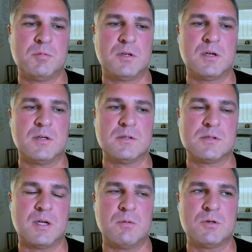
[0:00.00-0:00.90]

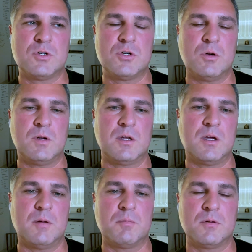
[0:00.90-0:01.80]
because I was showing
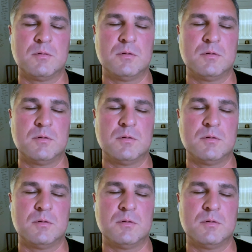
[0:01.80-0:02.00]
up